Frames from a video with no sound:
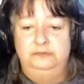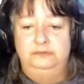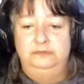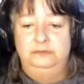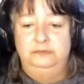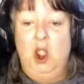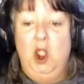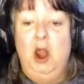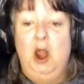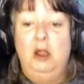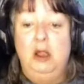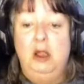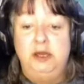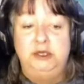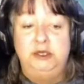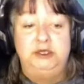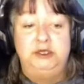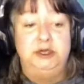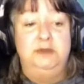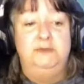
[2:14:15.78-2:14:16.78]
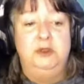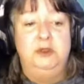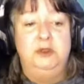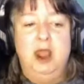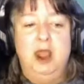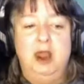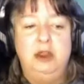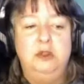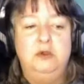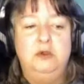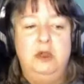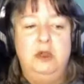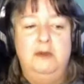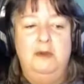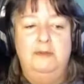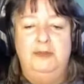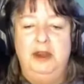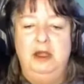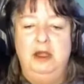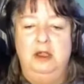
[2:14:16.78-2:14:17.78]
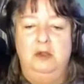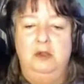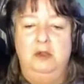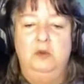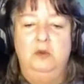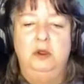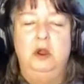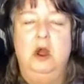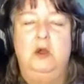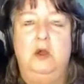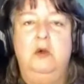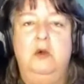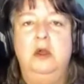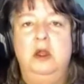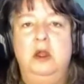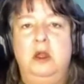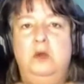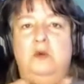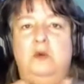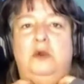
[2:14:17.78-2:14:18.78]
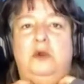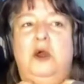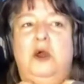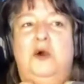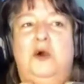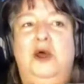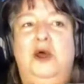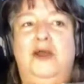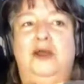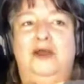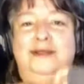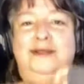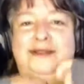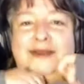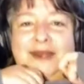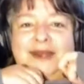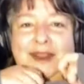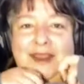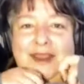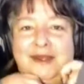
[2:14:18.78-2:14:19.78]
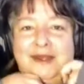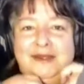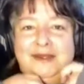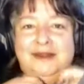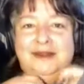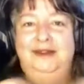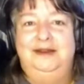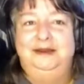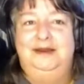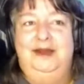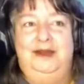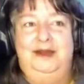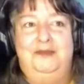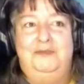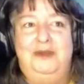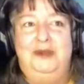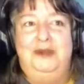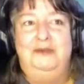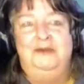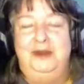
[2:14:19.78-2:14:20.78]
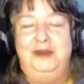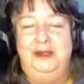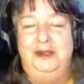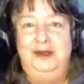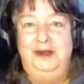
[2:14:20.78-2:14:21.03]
All right, Jim, you come up here and we'll go sneak into the Dark Pyramid.